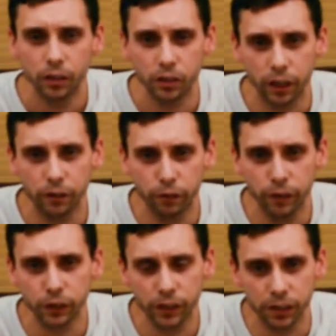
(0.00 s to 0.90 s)
So the
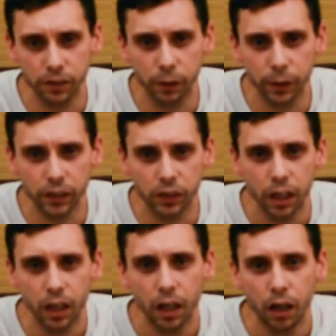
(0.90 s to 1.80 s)
first thing to note is
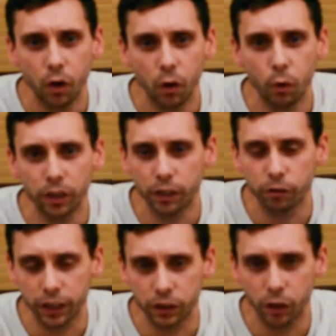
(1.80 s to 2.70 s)
all the
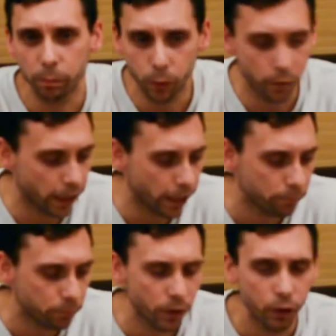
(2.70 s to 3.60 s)
ingredients I bought
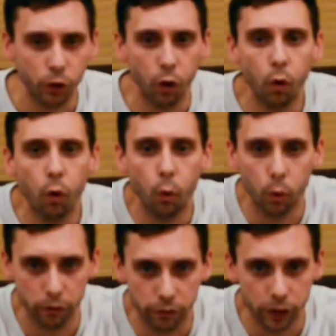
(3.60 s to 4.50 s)
there, not
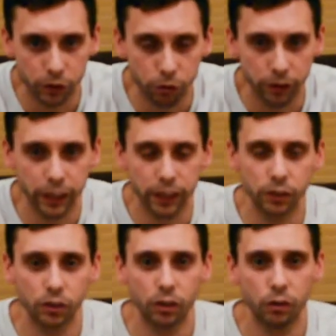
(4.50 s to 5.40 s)
all of those
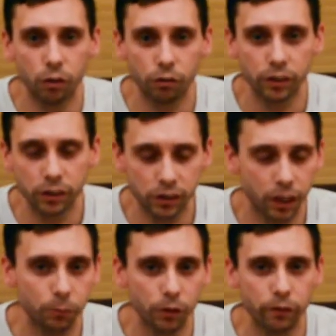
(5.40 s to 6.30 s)
ingredients, or in
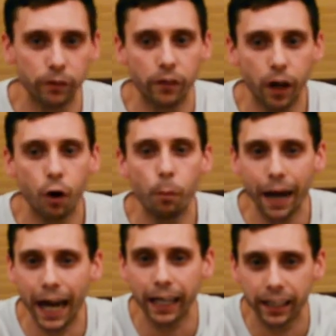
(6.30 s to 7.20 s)
terms of the whole
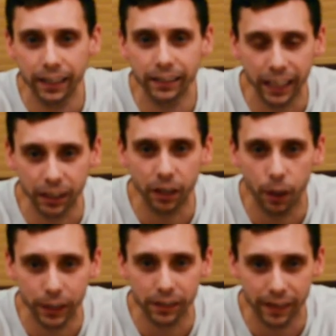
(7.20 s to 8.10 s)
pack, didn't
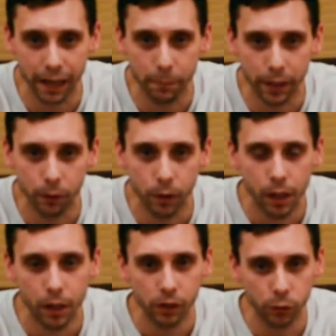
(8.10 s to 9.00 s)
go into that meal.
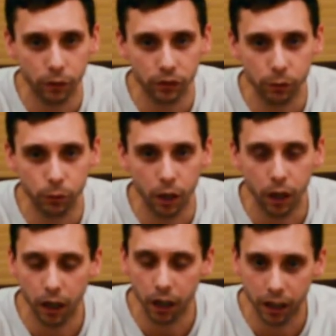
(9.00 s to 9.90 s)
So I've still
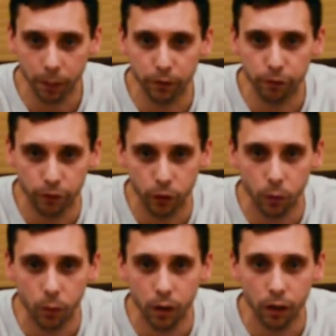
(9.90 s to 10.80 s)
got a cupboard
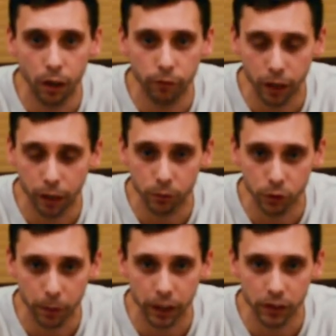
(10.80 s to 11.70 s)
full of herbs and
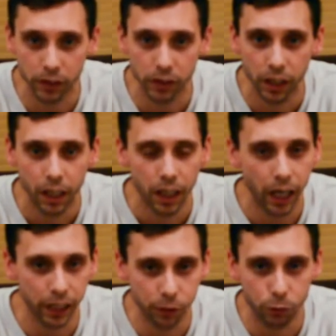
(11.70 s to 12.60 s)
spices.
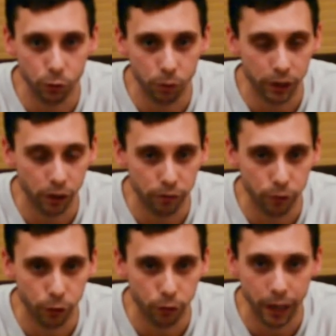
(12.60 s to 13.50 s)
I didn't use all the olive
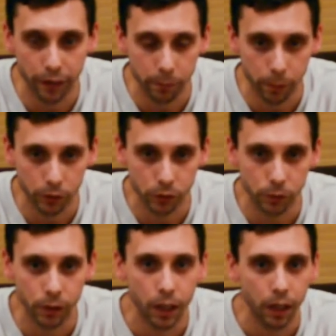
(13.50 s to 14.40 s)
oil out of the
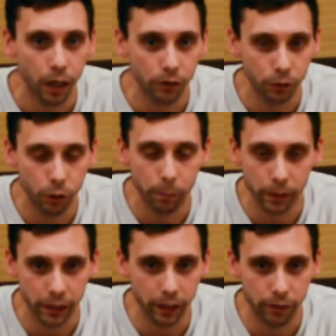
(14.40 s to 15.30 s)
bottle. I've still got
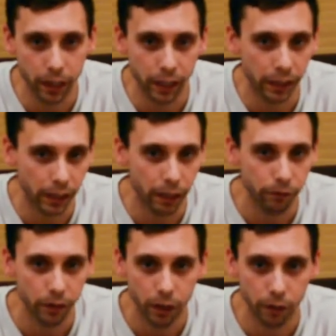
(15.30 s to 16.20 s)
plenty of garlic
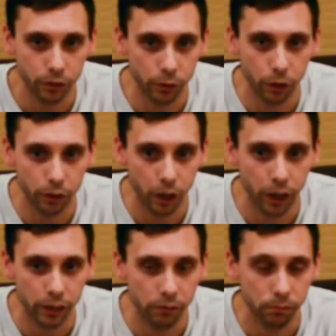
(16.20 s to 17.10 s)
left. I've still got
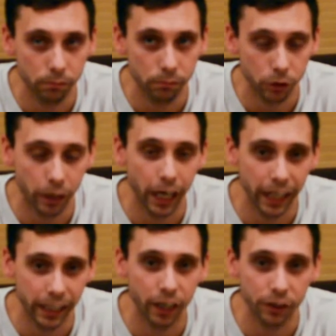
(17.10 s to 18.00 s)

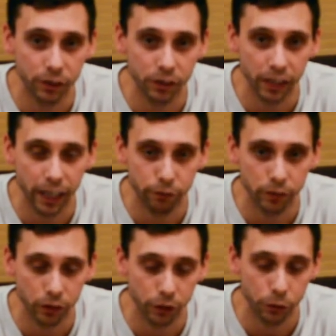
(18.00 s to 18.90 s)
8 onions
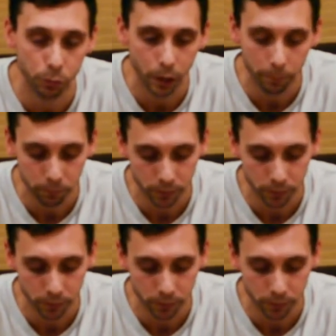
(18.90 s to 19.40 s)
left, so I used 1.